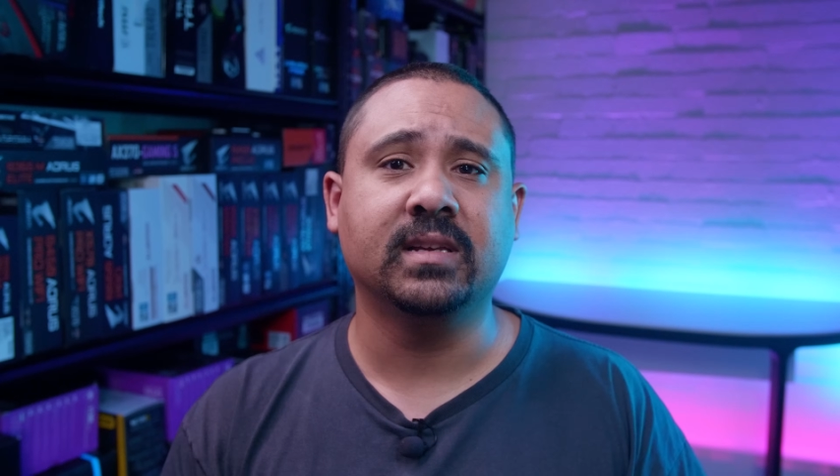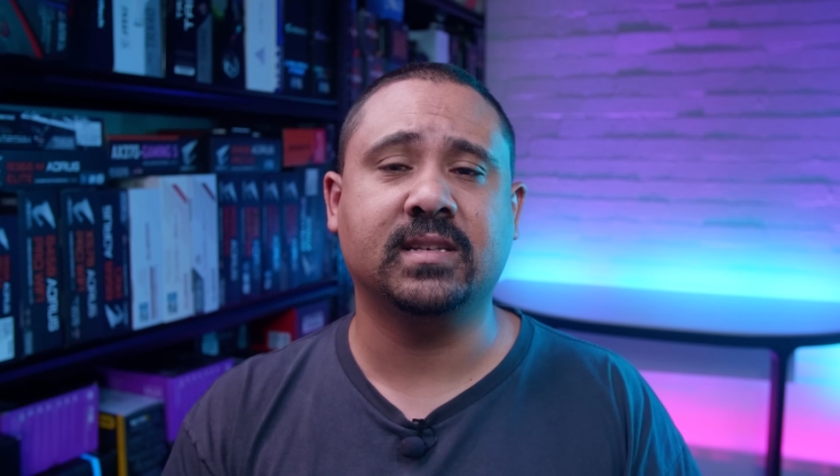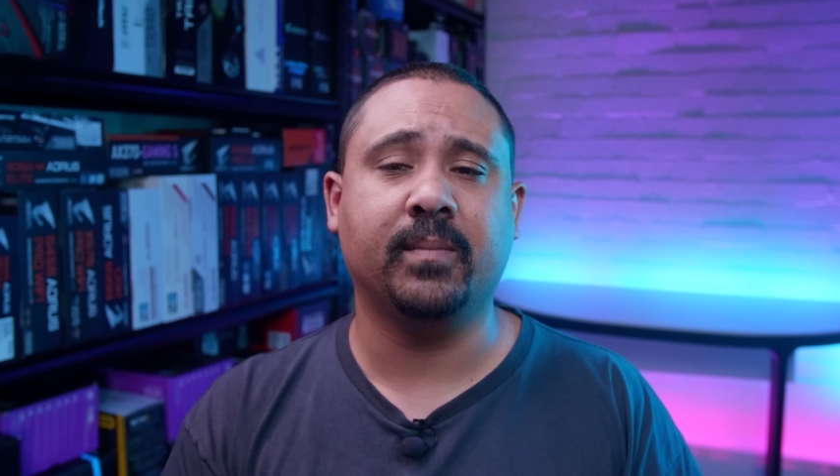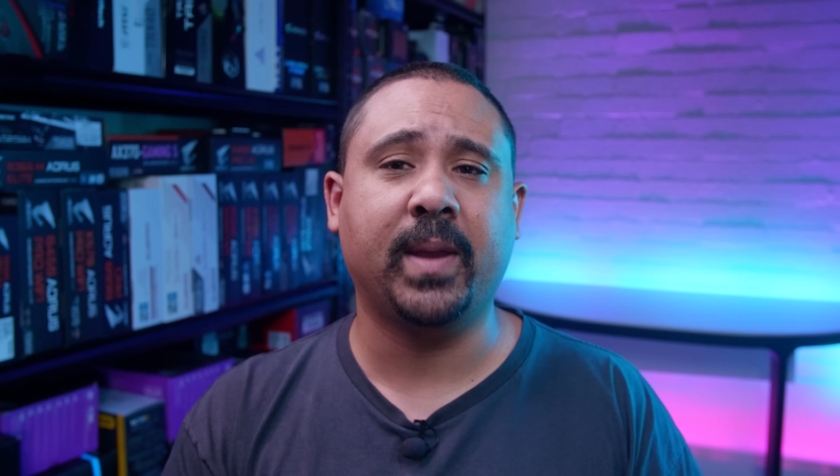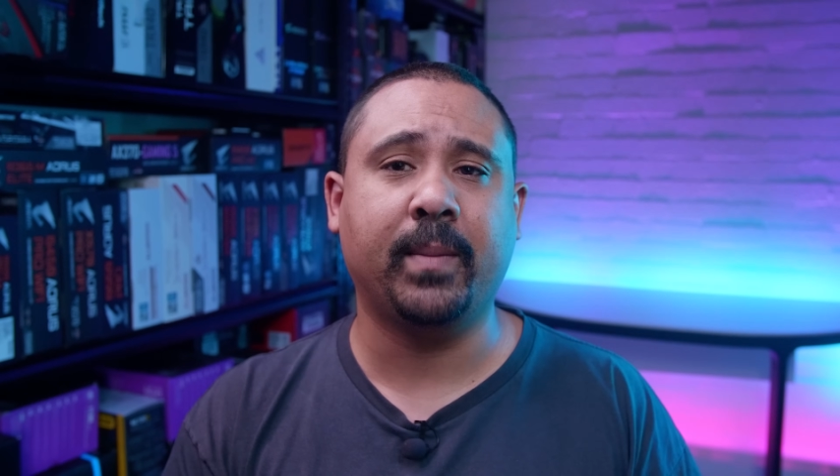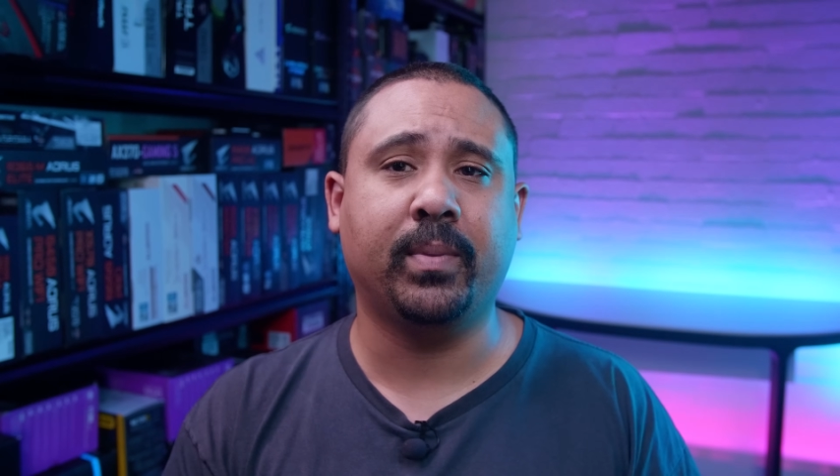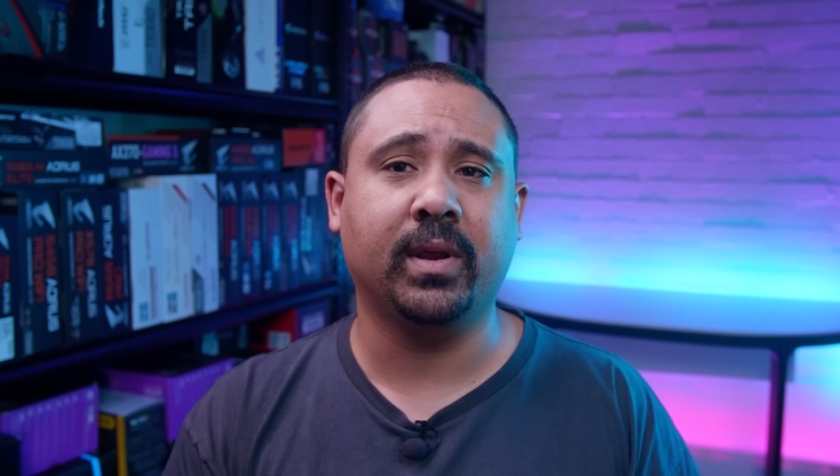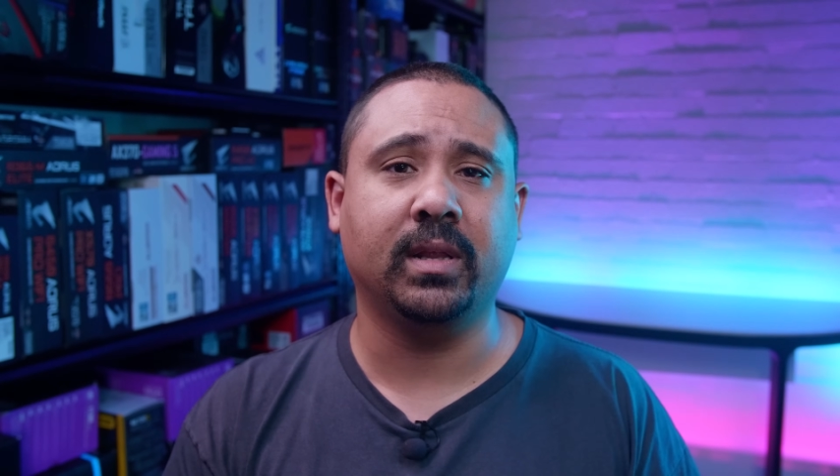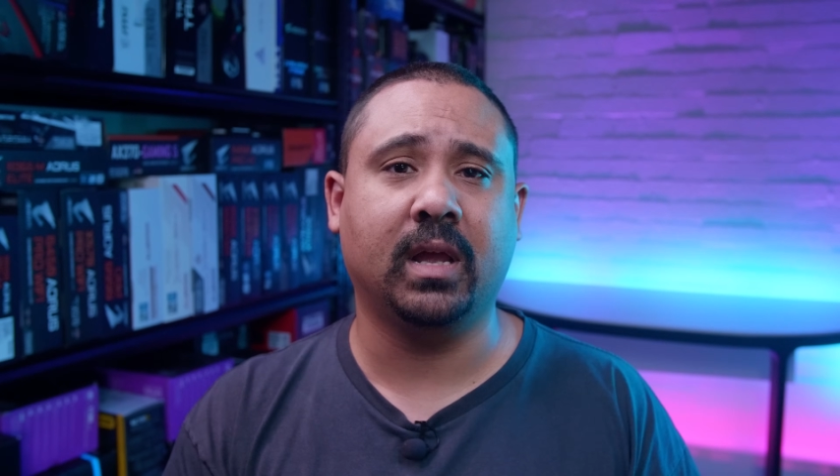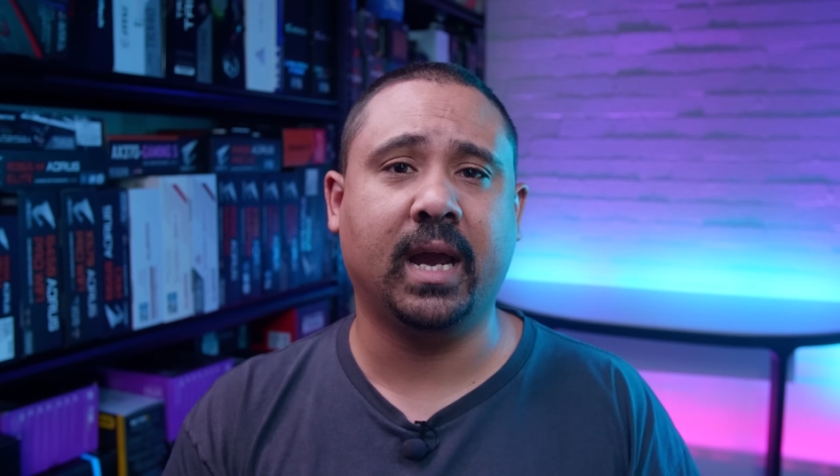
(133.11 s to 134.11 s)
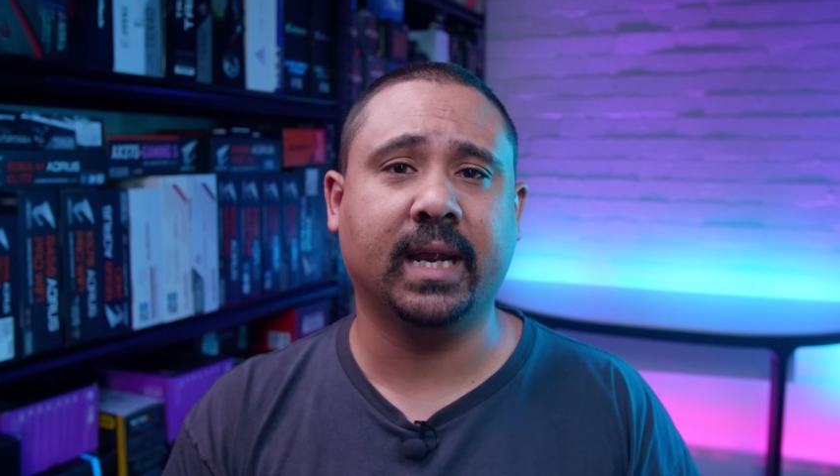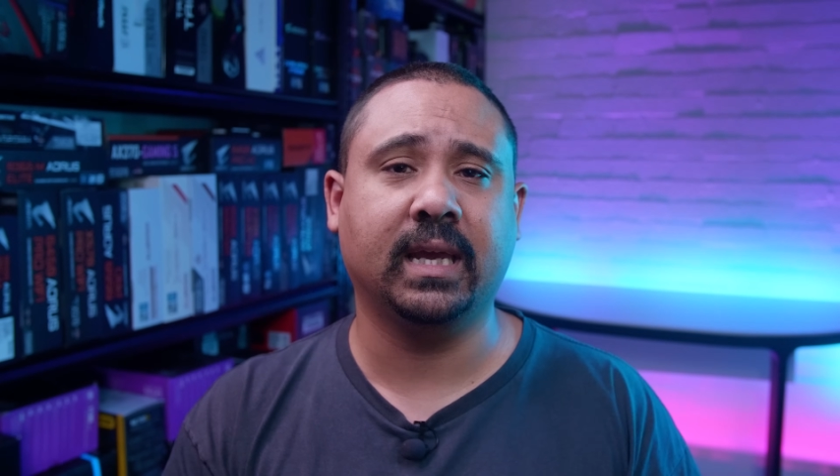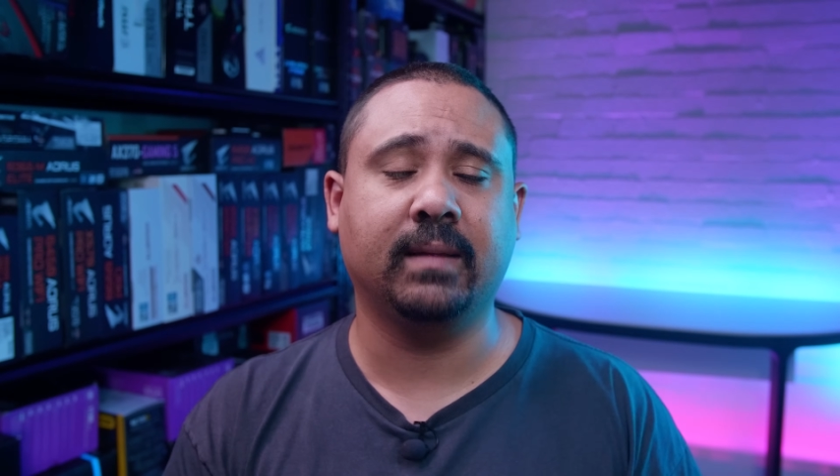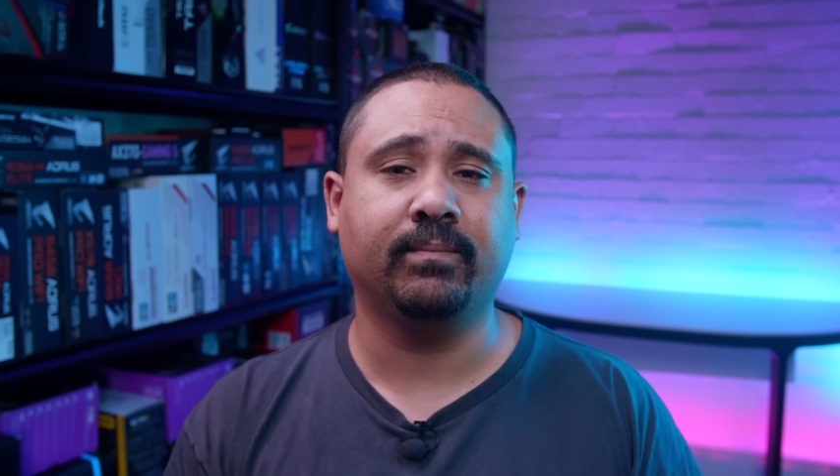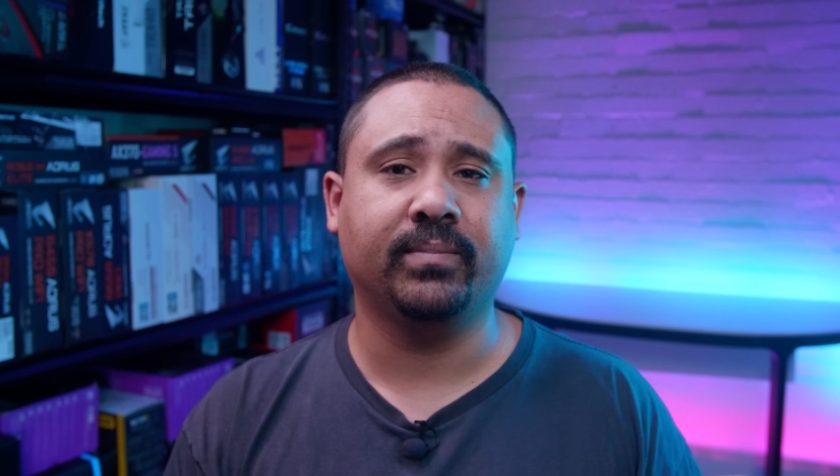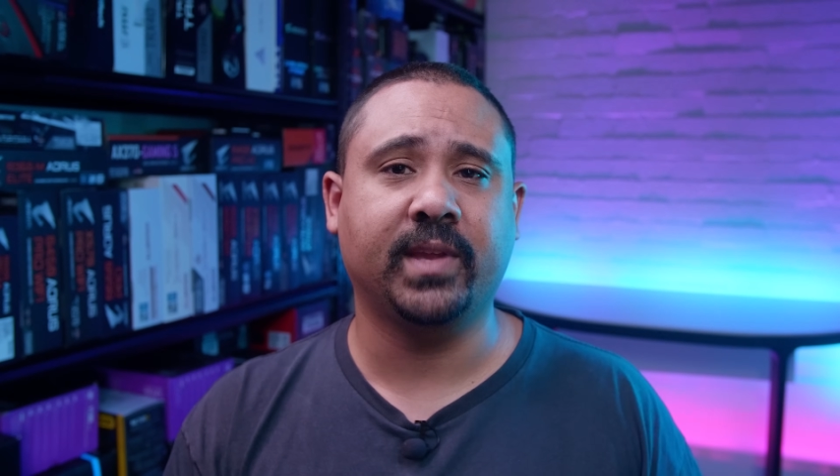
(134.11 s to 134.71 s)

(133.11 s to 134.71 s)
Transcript: Some people don't like it.